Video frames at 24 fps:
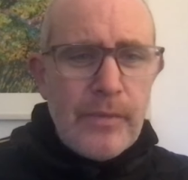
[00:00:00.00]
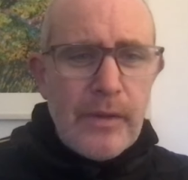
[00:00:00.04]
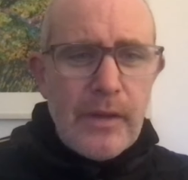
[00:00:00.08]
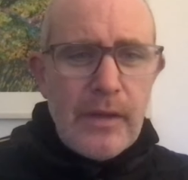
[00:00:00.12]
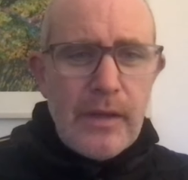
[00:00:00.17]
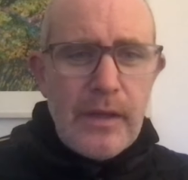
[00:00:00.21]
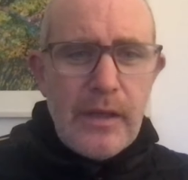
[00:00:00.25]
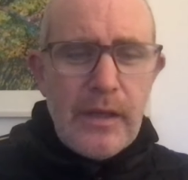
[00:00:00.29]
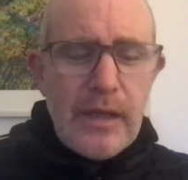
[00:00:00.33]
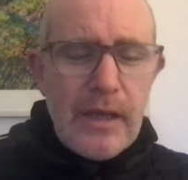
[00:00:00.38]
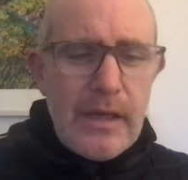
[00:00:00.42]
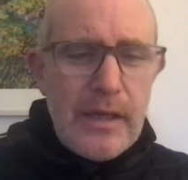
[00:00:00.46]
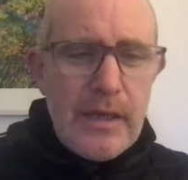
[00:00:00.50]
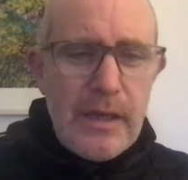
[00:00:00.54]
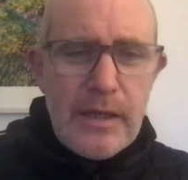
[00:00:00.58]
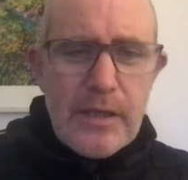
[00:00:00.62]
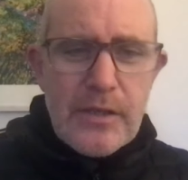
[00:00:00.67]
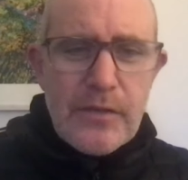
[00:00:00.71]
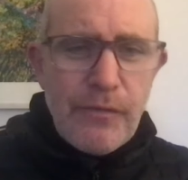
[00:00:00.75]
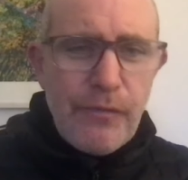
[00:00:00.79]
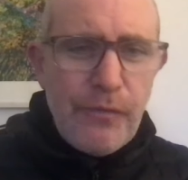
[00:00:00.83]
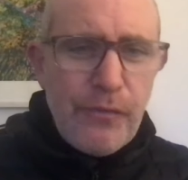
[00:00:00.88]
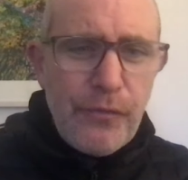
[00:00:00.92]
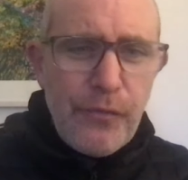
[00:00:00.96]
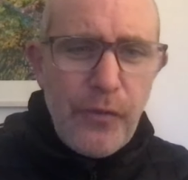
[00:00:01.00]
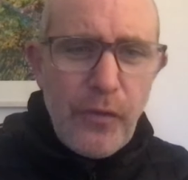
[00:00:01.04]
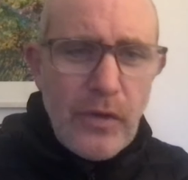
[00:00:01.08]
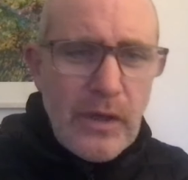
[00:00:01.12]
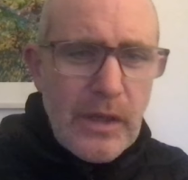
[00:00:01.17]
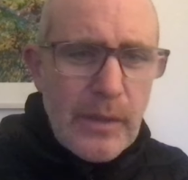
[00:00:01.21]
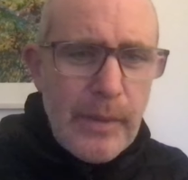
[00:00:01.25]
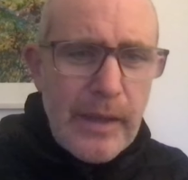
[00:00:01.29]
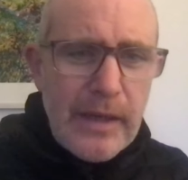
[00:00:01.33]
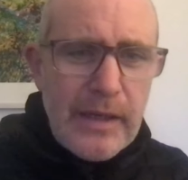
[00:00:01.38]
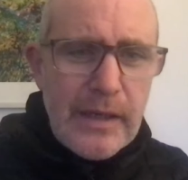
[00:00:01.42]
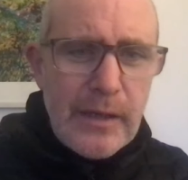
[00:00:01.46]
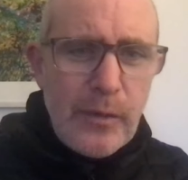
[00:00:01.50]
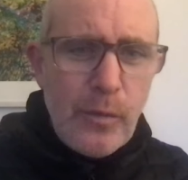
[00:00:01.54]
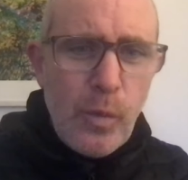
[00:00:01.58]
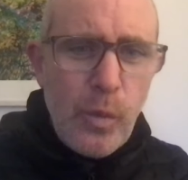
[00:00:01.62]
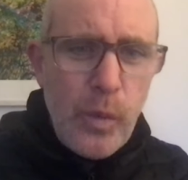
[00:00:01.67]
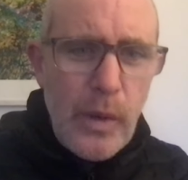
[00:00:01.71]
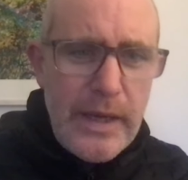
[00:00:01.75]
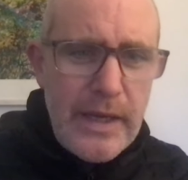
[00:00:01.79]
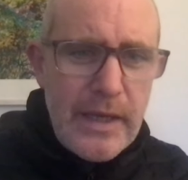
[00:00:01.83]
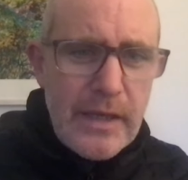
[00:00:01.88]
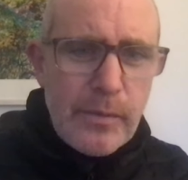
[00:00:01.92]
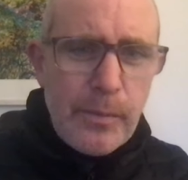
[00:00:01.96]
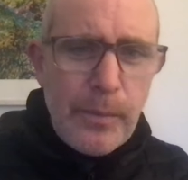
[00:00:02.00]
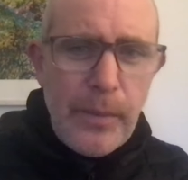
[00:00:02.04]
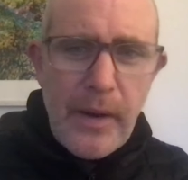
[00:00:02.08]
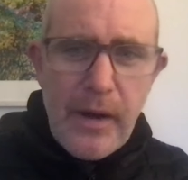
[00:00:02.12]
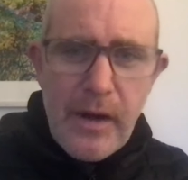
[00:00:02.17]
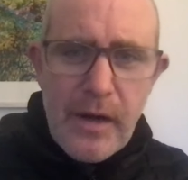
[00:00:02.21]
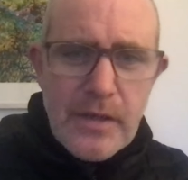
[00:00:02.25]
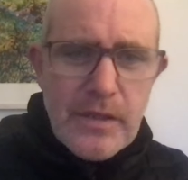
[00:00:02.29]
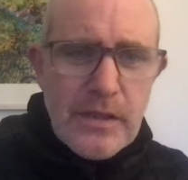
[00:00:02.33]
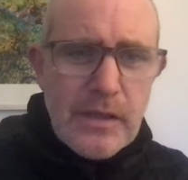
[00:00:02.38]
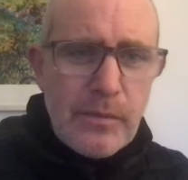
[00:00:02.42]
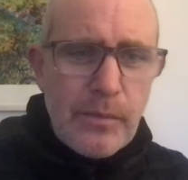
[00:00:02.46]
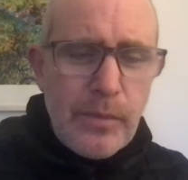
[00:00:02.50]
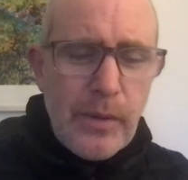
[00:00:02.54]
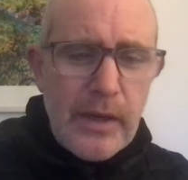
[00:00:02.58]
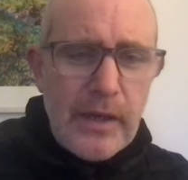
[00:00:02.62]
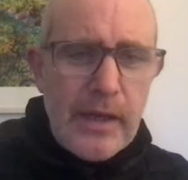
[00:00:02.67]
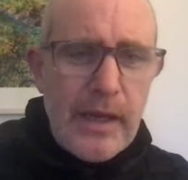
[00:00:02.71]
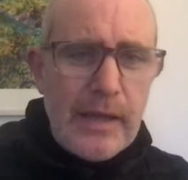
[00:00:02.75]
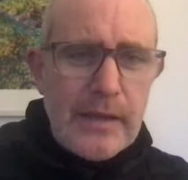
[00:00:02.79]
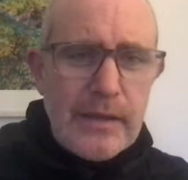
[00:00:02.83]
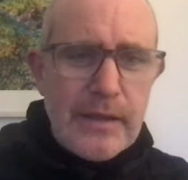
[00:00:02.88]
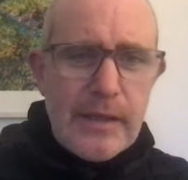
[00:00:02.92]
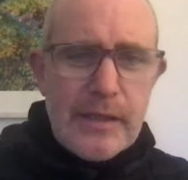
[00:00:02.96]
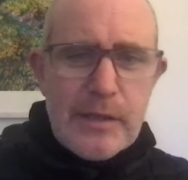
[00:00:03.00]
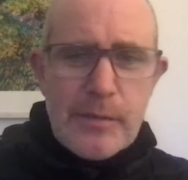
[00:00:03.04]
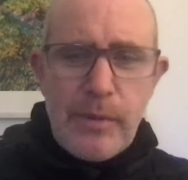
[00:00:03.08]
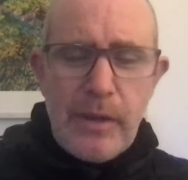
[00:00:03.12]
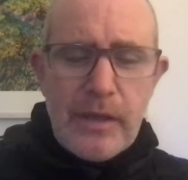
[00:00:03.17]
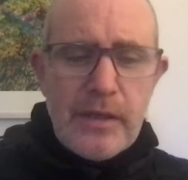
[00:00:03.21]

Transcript: he's a fundamentally weak person by the end of this play.